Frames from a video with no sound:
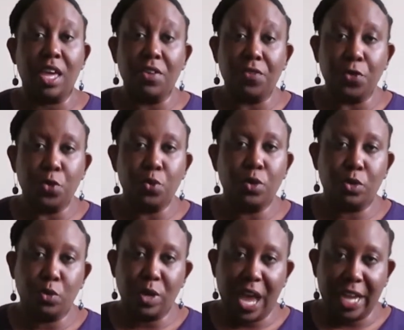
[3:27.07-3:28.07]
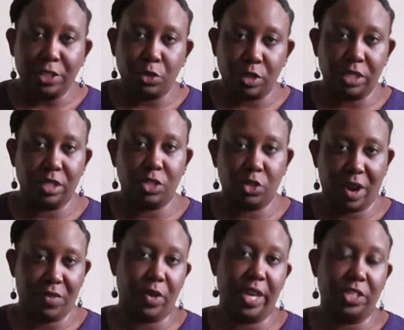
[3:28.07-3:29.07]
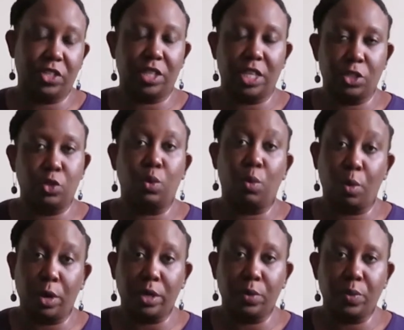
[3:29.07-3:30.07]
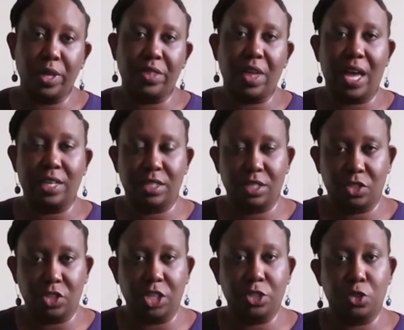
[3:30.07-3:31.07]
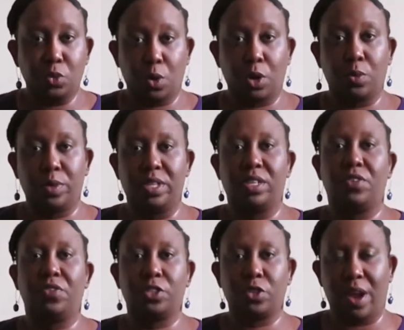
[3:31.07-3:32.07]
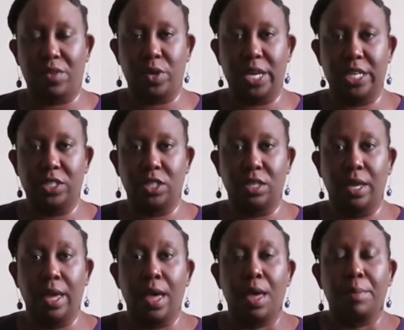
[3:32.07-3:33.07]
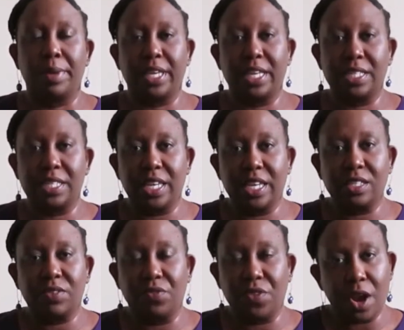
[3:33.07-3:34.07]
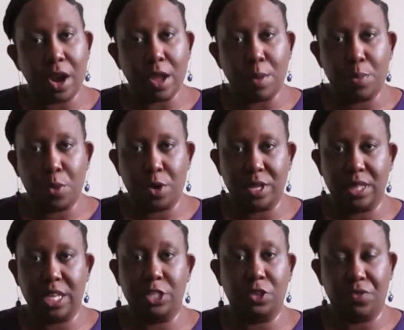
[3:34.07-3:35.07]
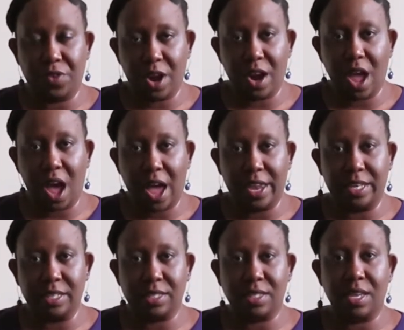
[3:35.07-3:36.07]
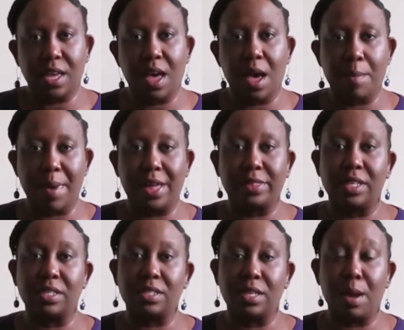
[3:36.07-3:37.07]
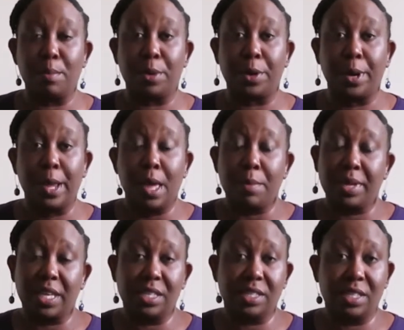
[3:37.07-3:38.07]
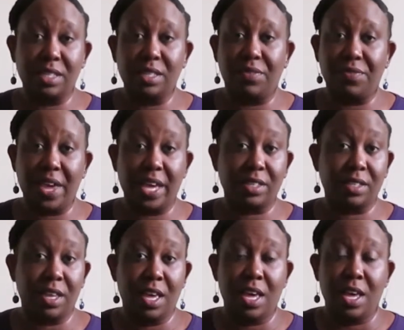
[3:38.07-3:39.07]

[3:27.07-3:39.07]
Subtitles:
If you do not trust the travel agent that you are working with, I suggest you work with a different travel agent, because it's very important that you're very honest about this number, because this affects